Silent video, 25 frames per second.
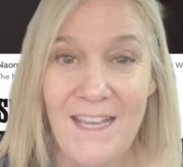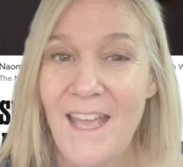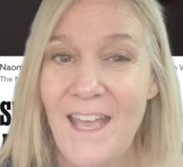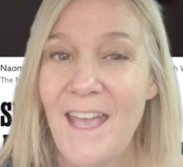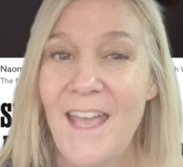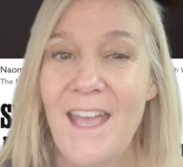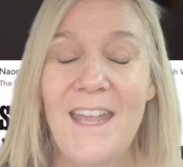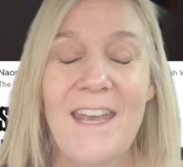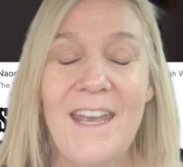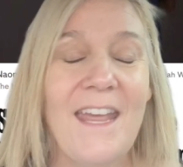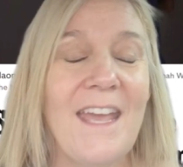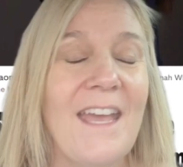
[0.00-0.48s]

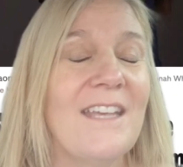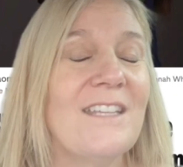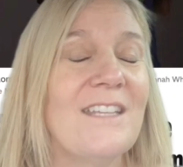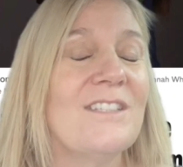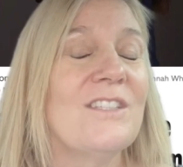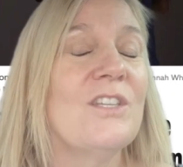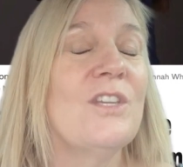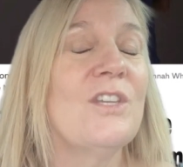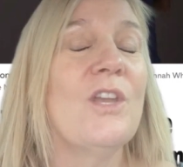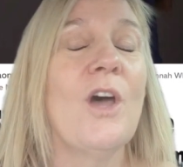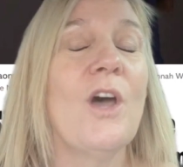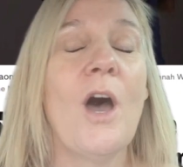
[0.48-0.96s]
and
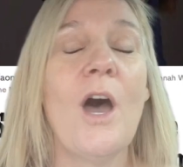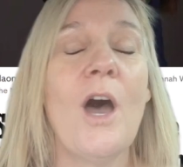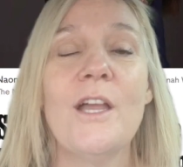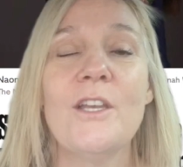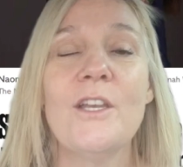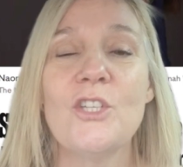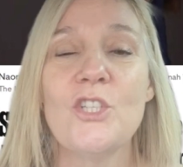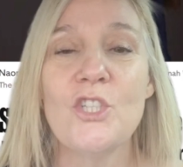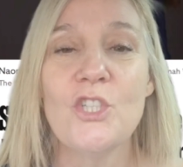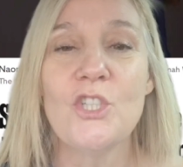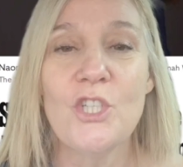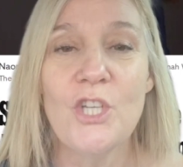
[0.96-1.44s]
has
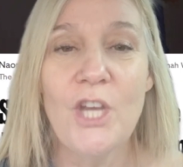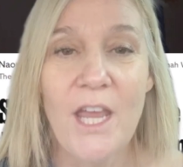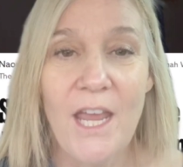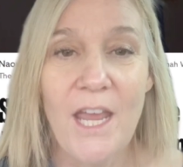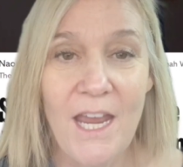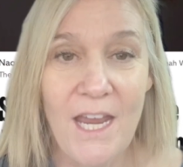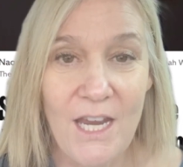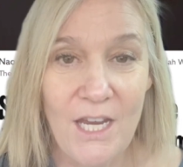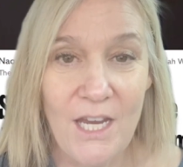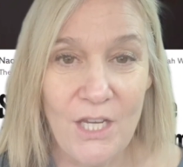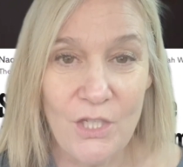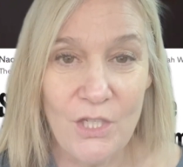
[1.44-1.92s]
not
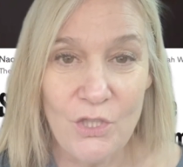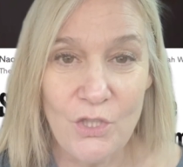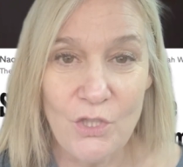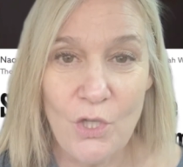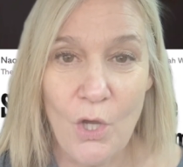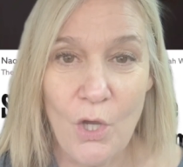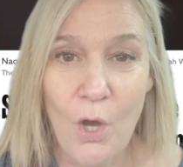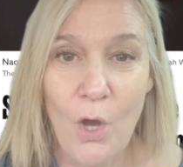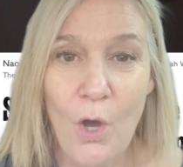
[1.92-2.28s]
changed,